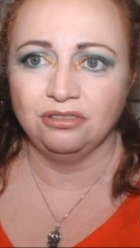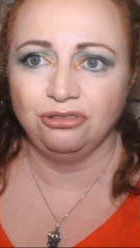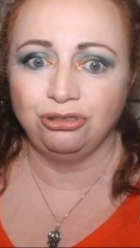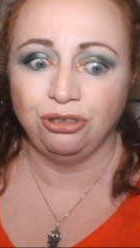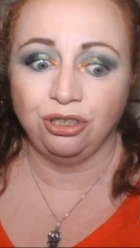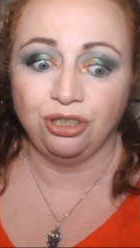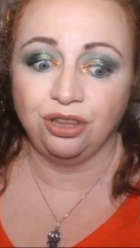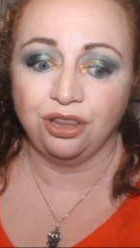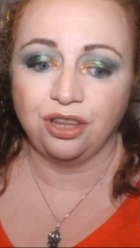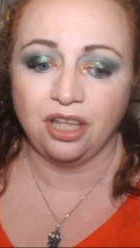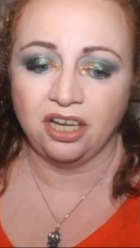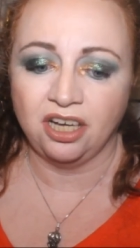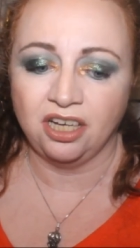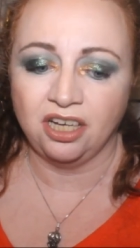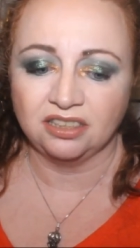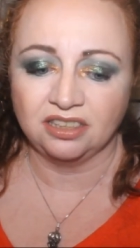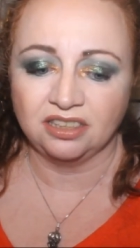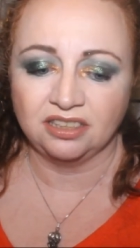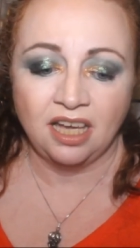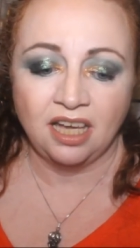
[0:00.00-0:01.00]
tree
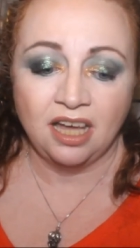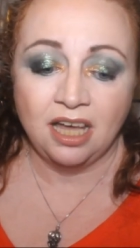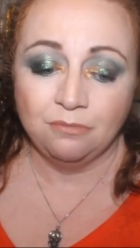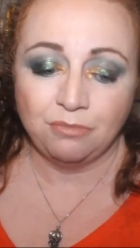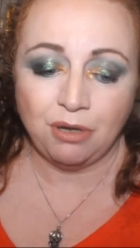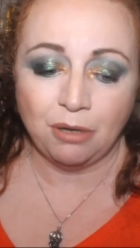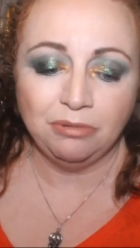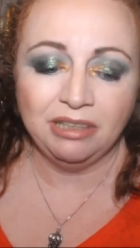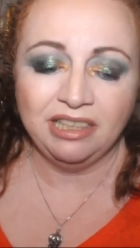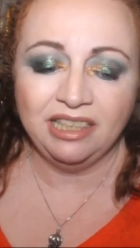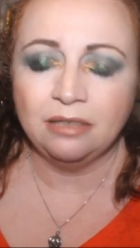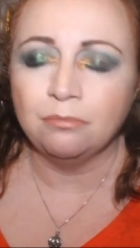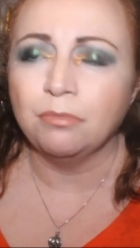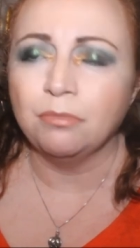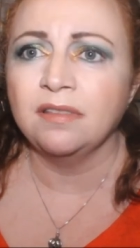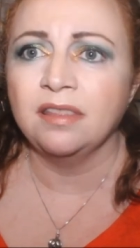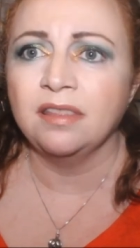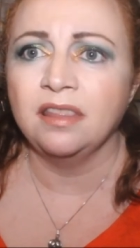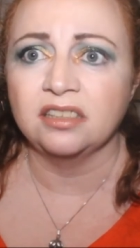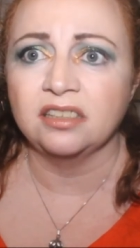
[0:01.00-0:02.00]
thoughts probably in a
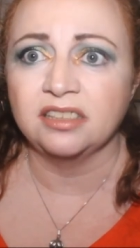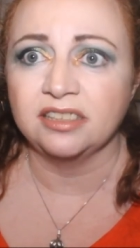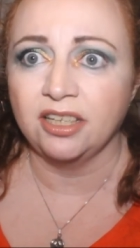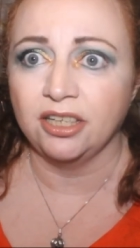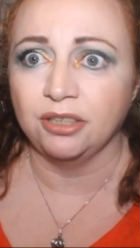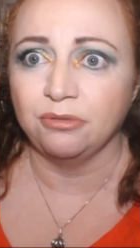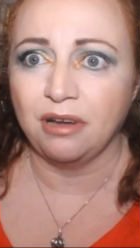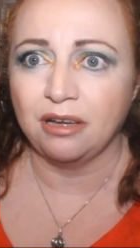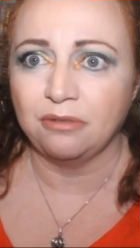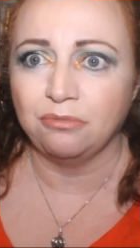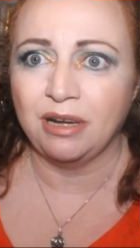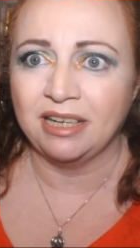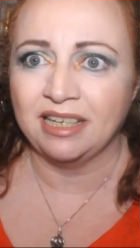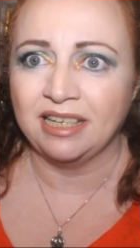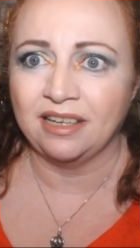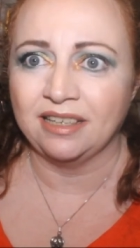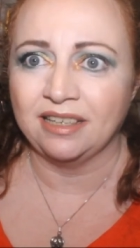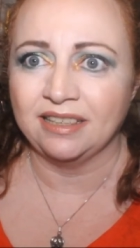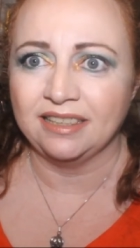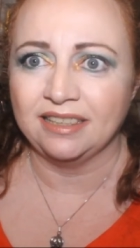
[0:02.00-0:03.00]
month or two
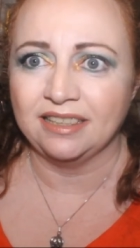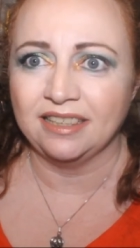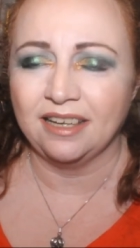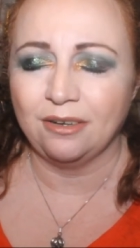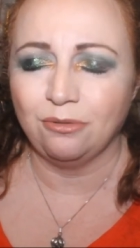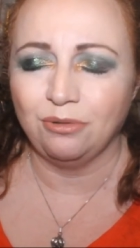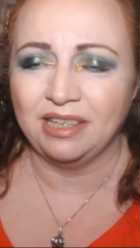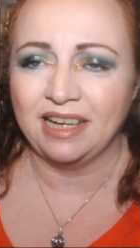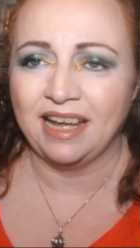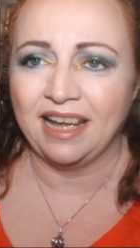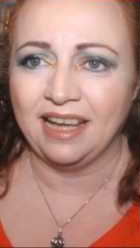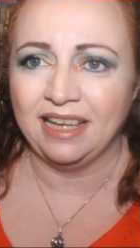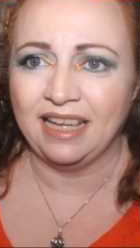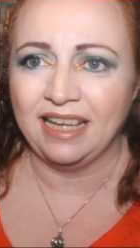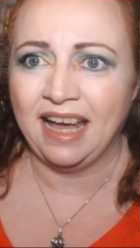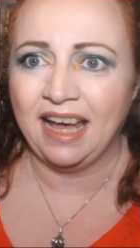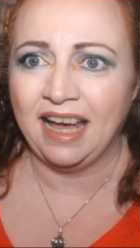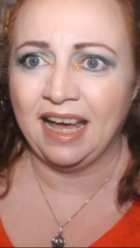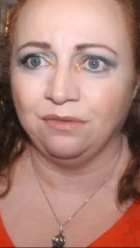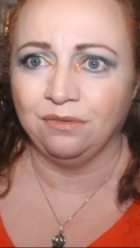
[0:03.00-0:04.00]
when I, when I
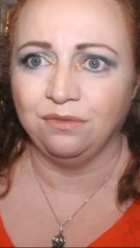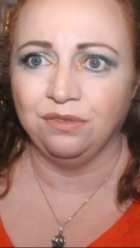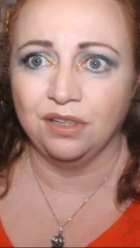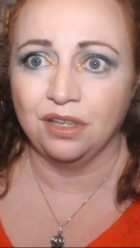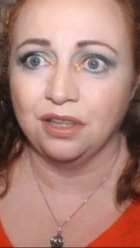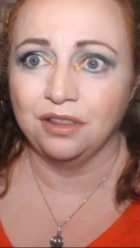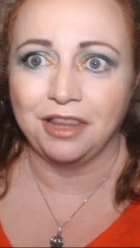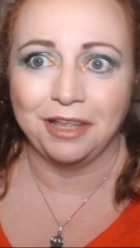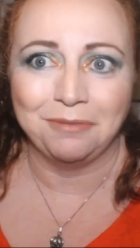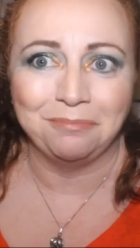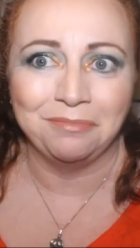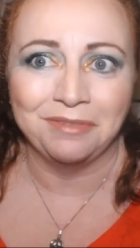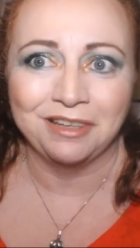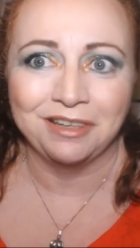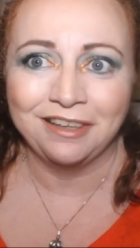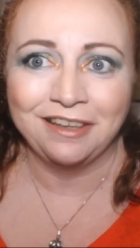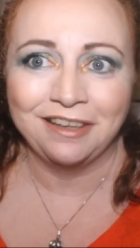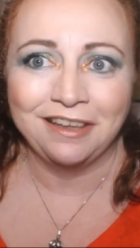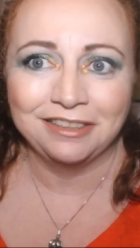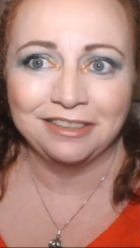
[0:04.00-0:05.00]
have them,
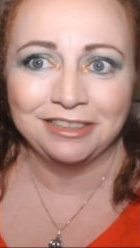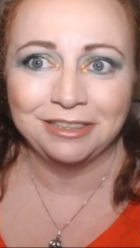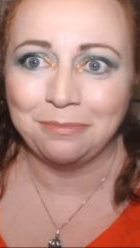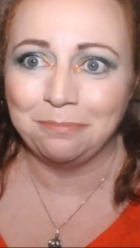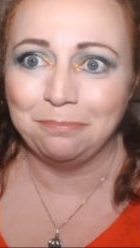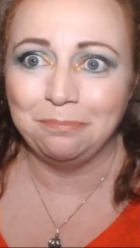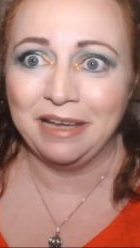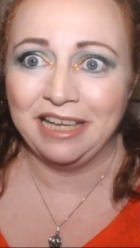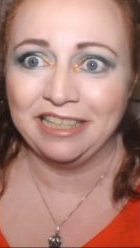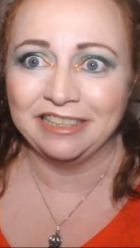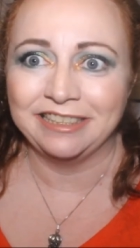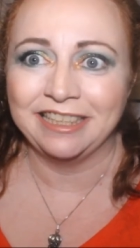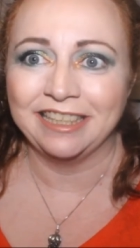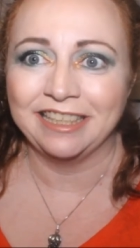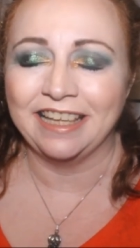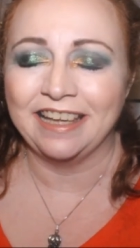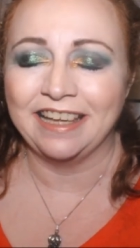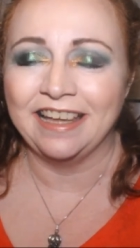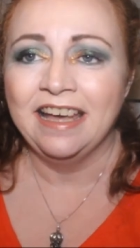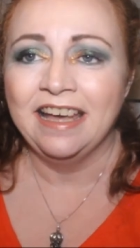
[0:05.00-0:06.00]

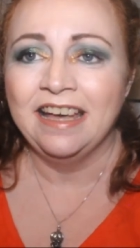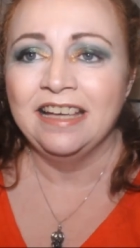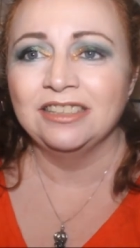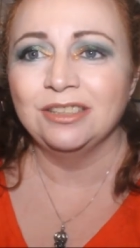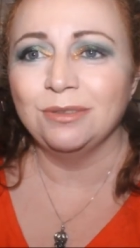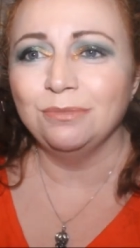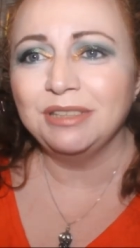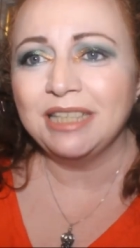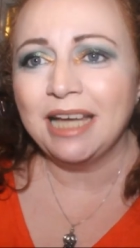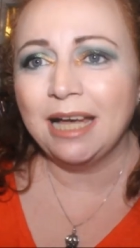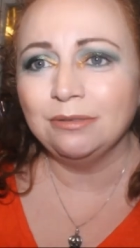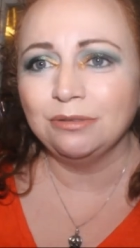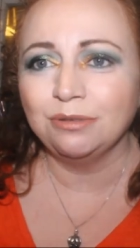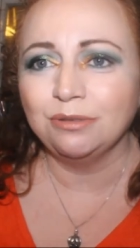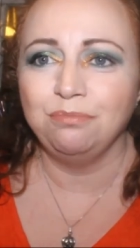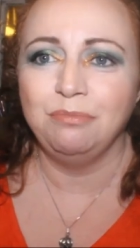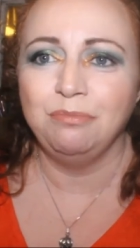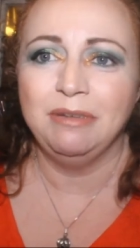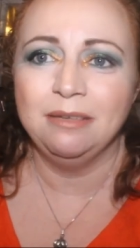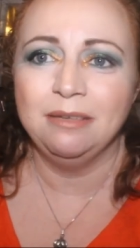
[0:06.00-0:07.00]
basically.
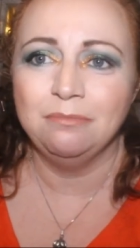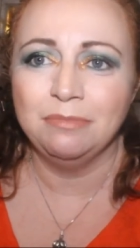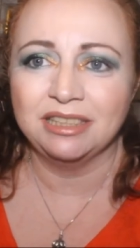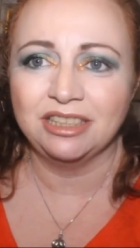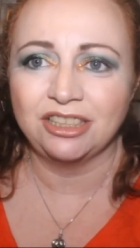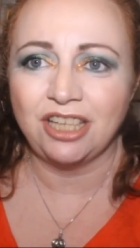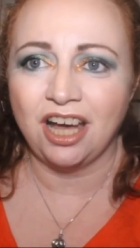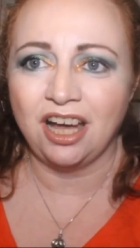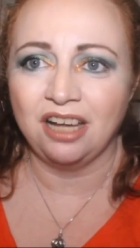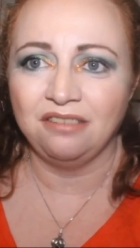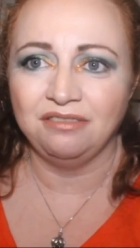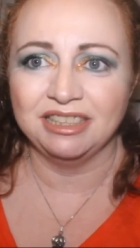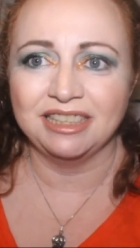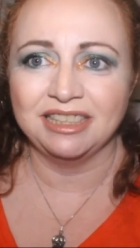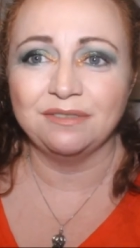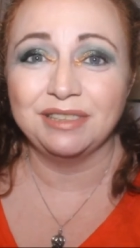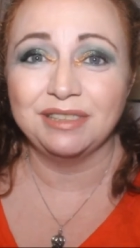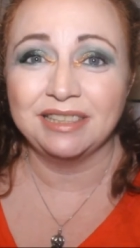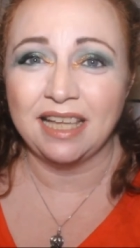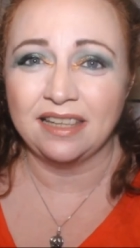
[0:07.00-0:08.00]
Sometimes with me and
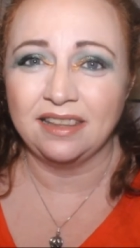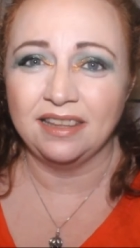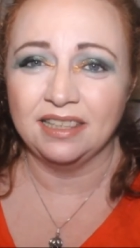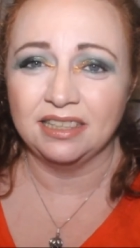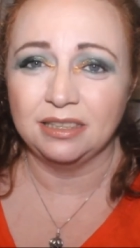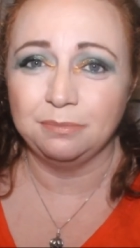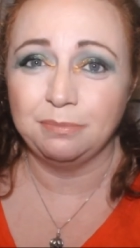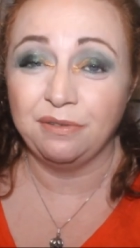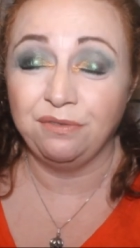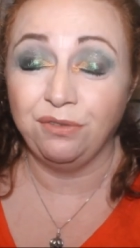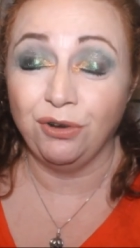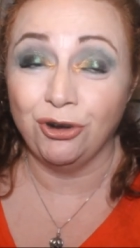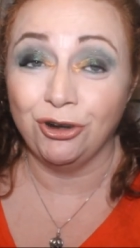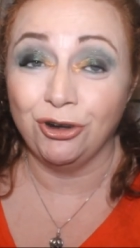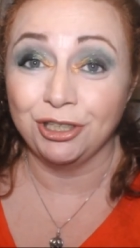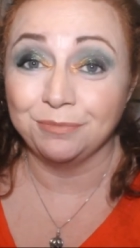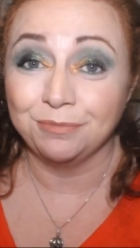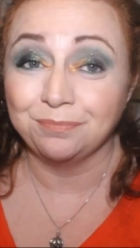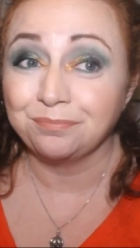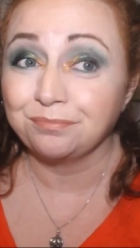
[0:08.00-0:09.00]
mascaras, I've said this
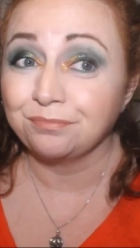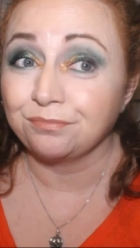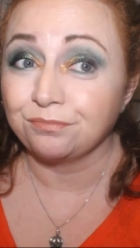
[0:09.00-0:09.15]
before,